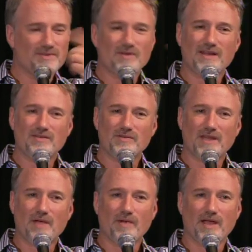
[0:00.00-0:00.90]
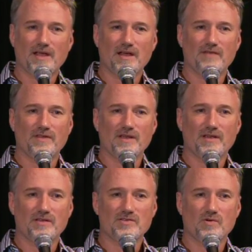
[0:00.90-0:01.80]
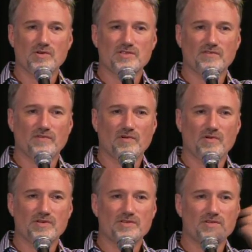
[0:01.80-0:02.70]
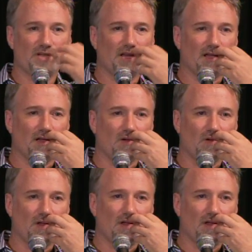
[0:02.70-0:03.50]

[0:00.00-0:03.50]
So I do it that way. I kind of like, it's horses for courses. You kind of go,